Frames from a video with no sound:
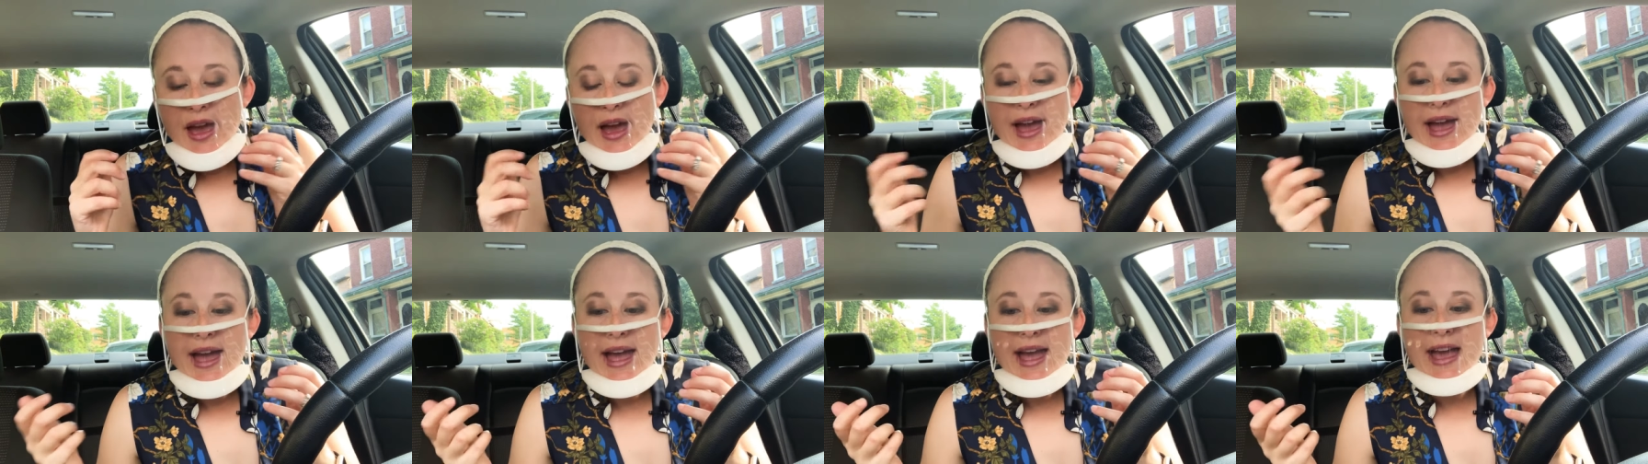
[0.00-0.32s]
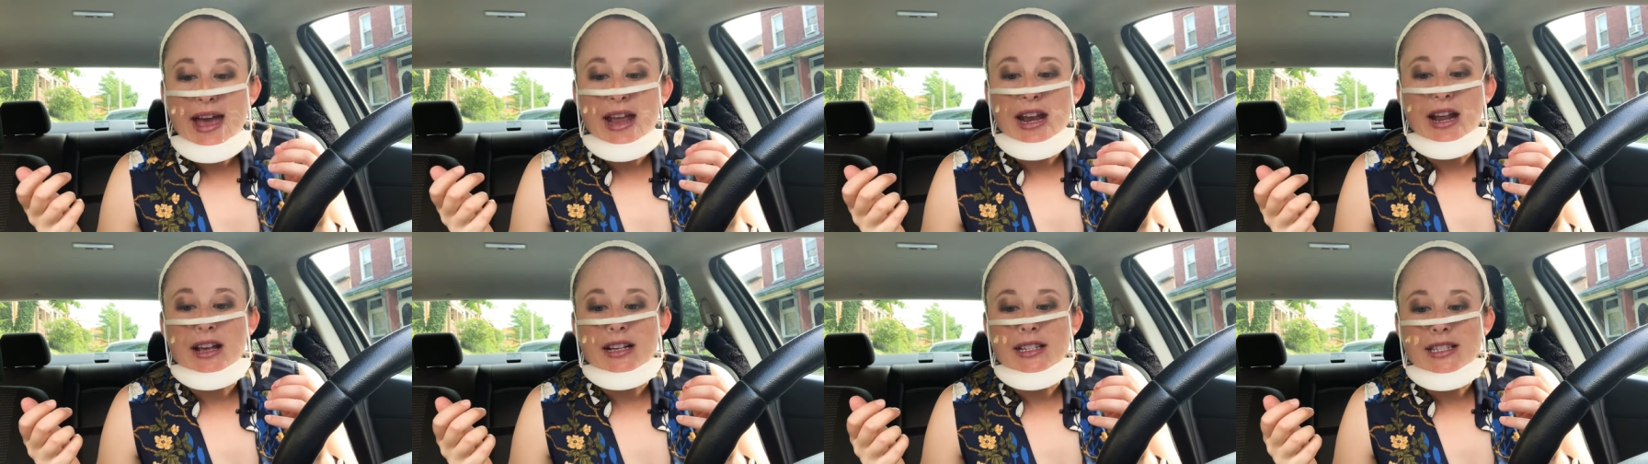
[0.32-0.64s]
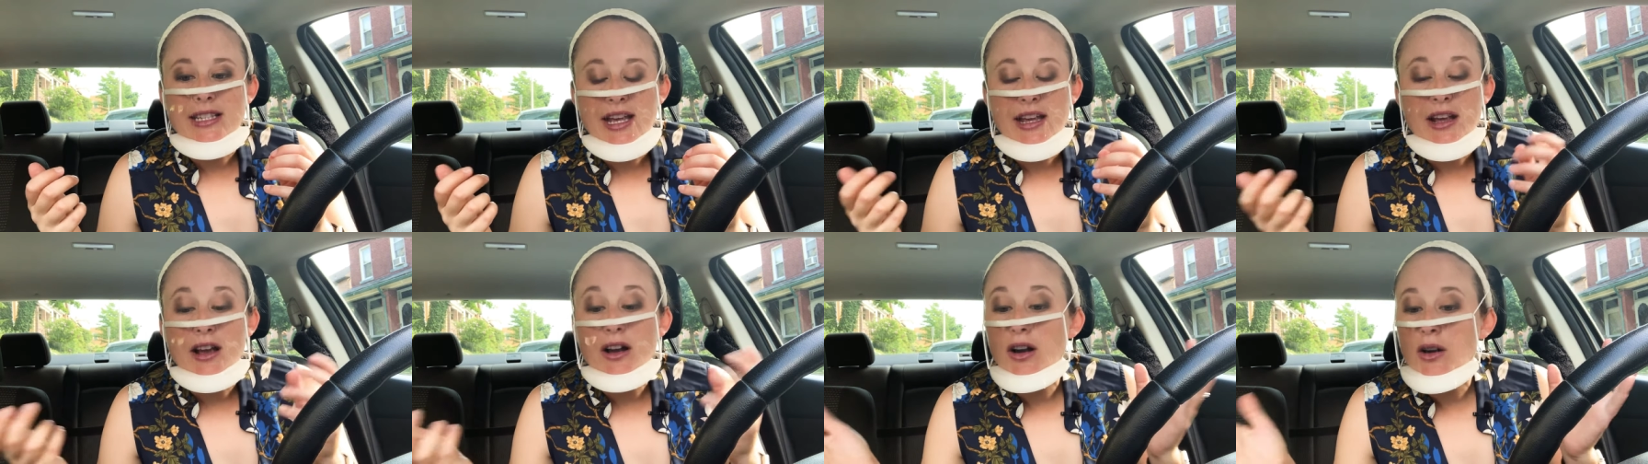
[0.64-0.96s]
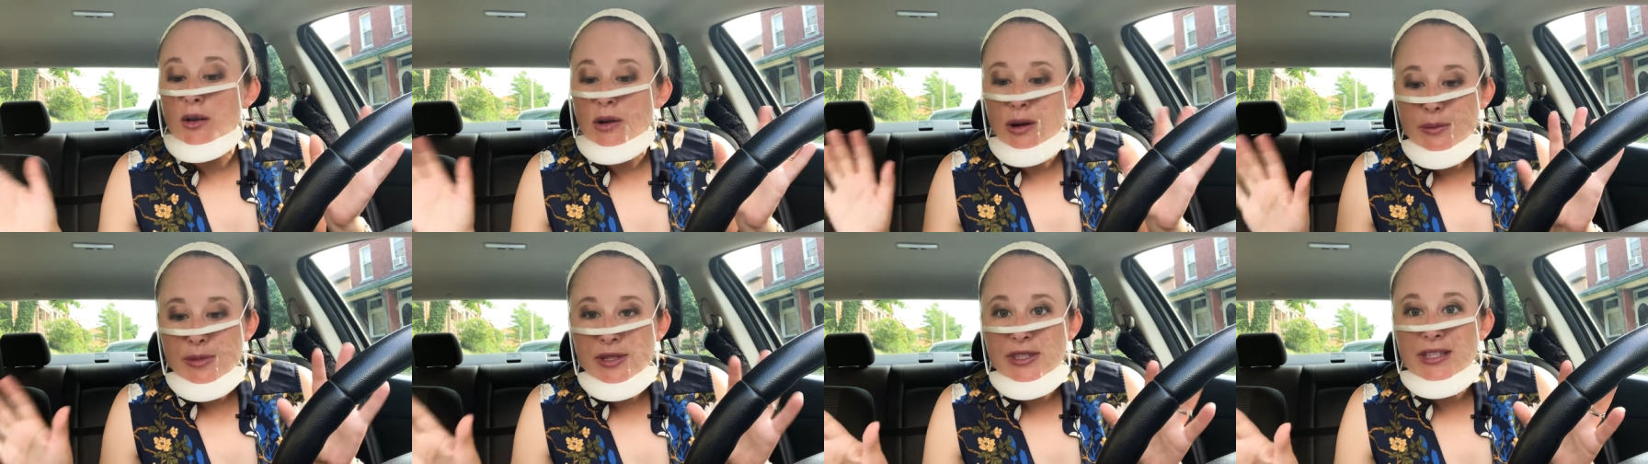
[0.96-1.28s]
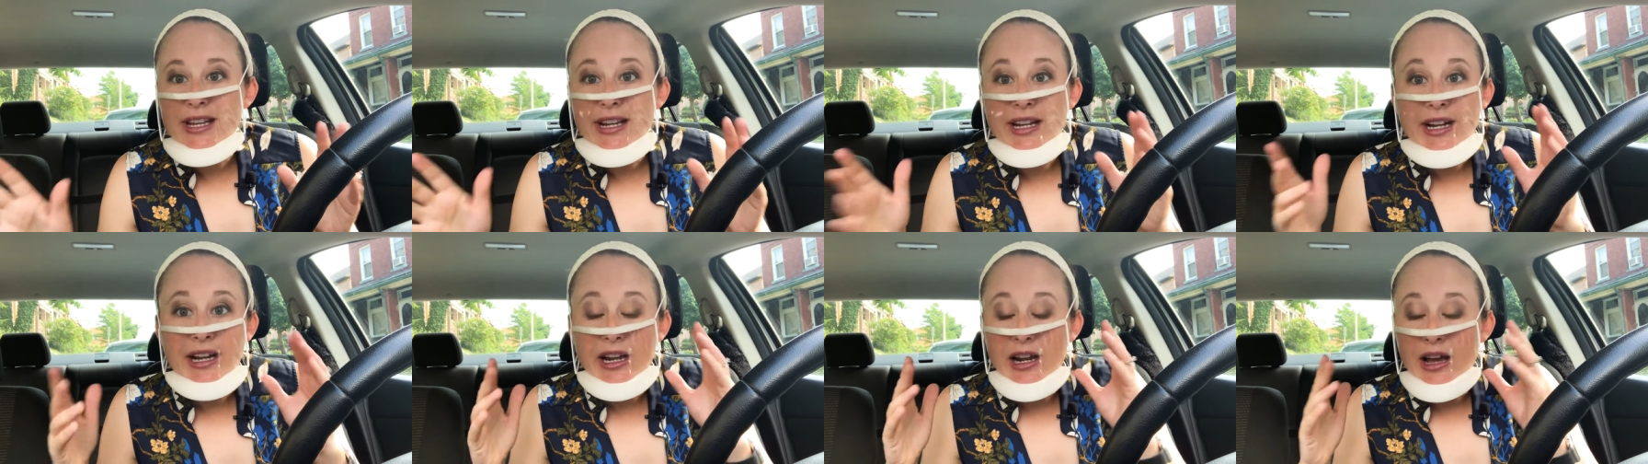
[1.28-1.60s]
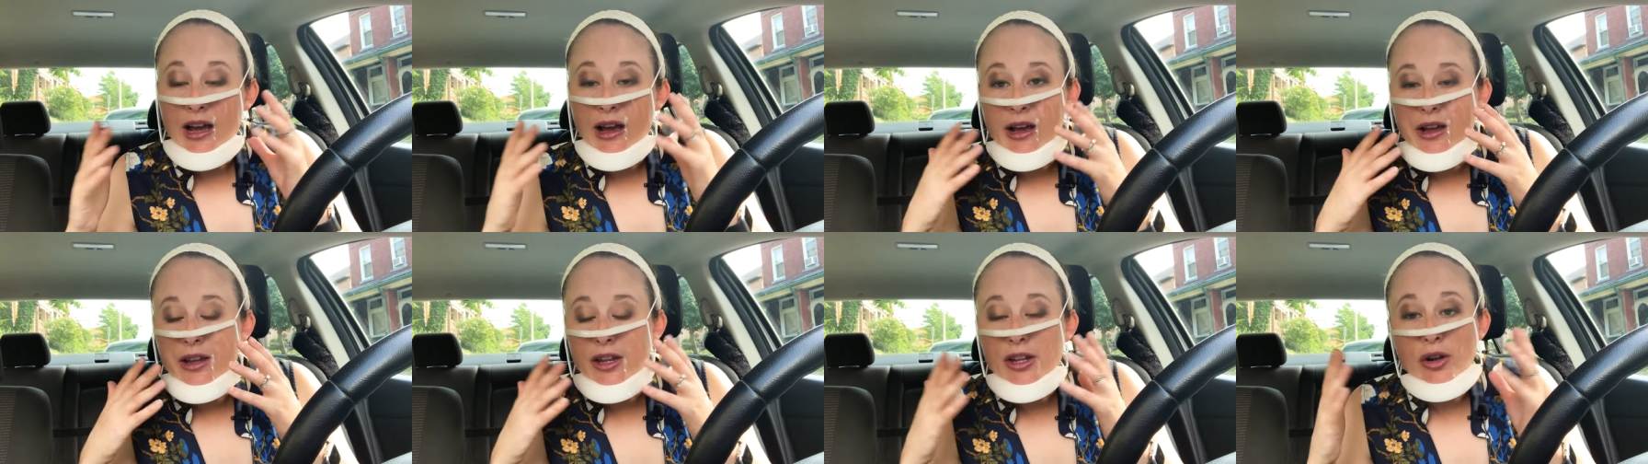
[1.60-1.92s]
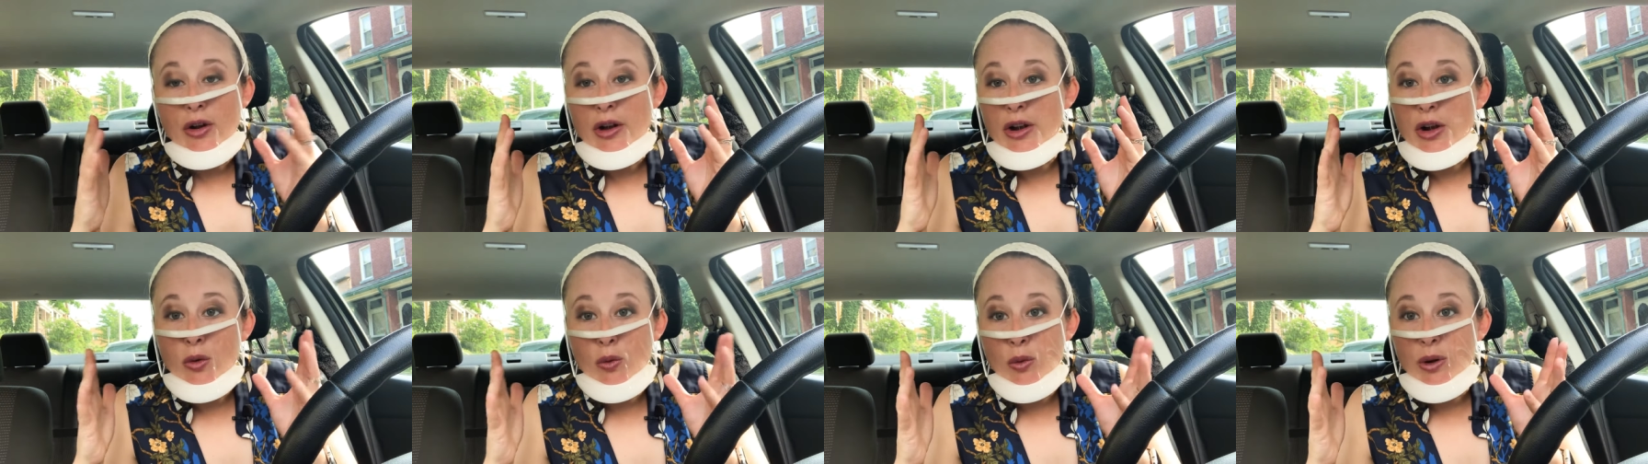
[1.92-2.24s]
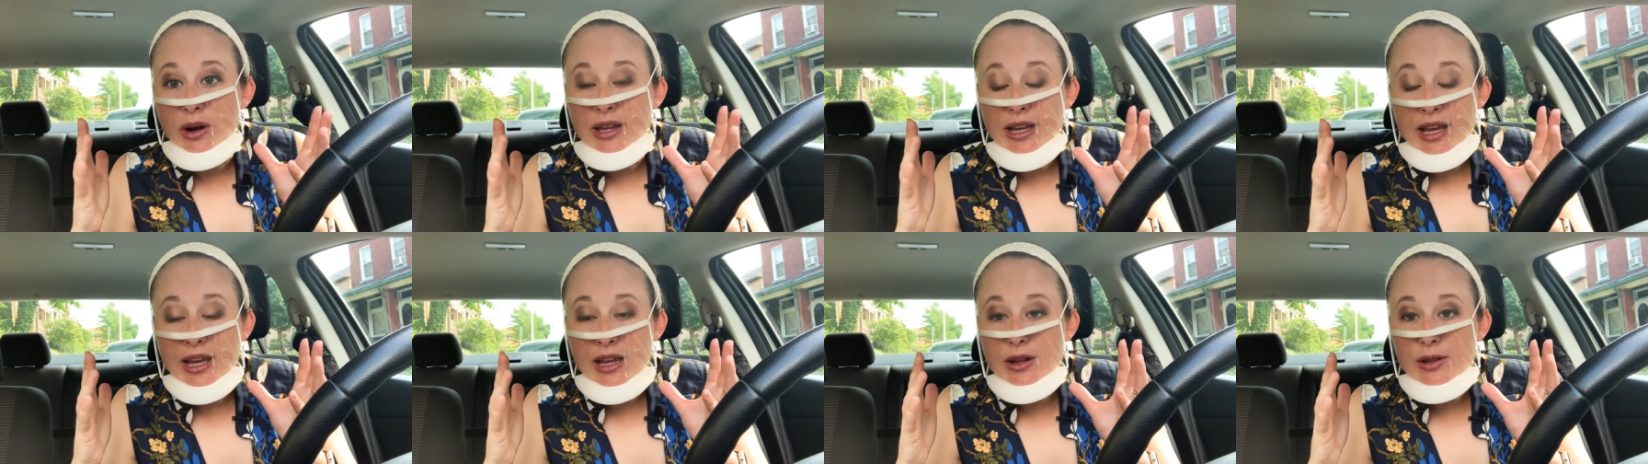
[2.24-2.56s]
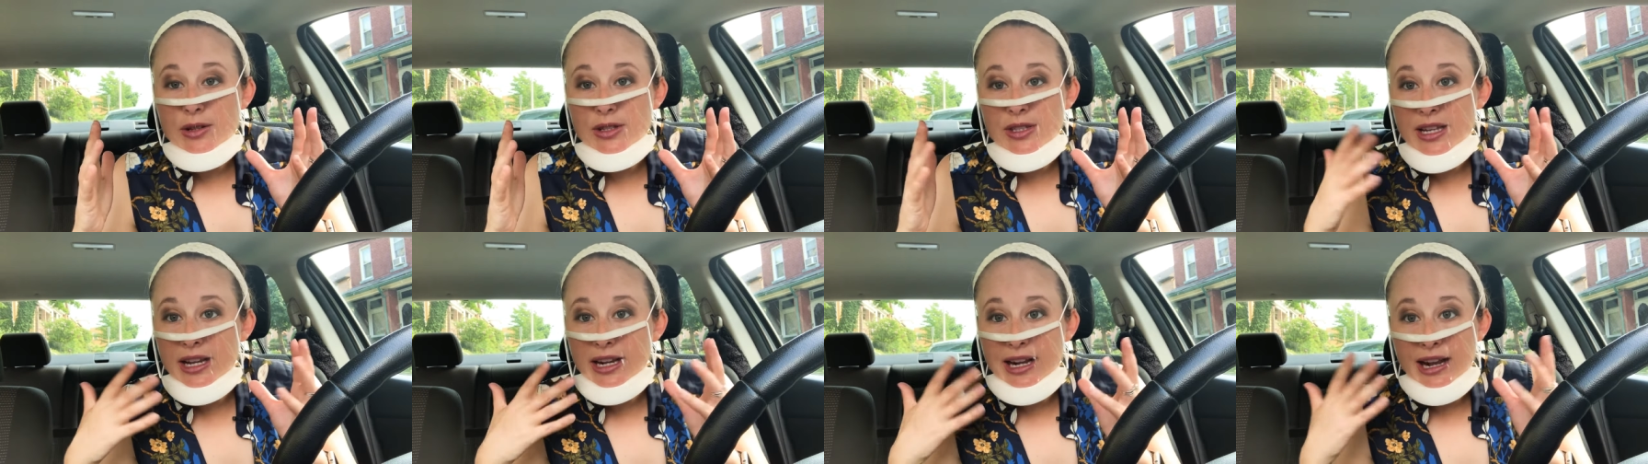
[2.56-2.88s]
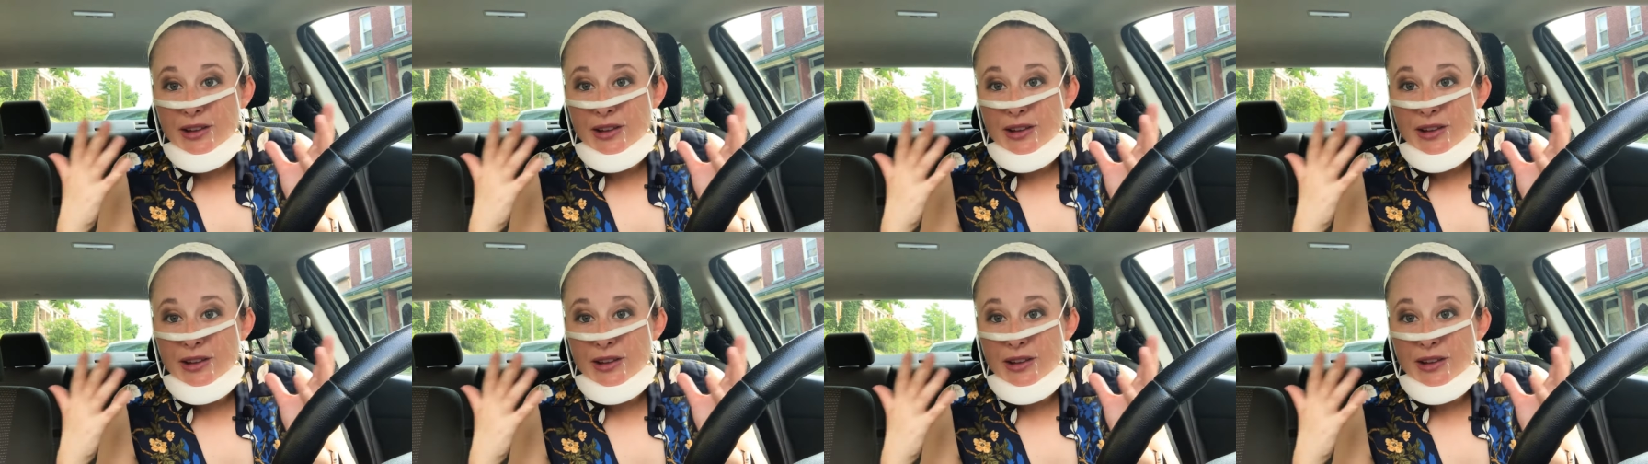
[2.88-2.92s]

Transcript: and I say, "Oh, I'm sick. I, I you know, I don't want to get you sick.